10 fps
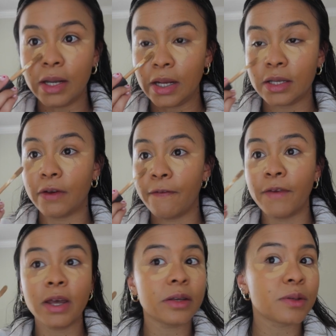needing to
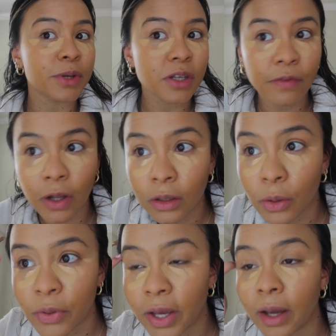fit specific
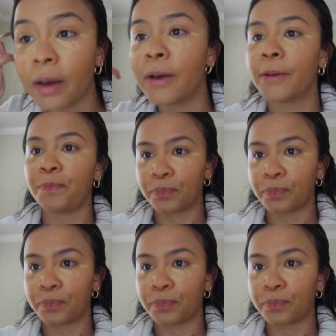clothing,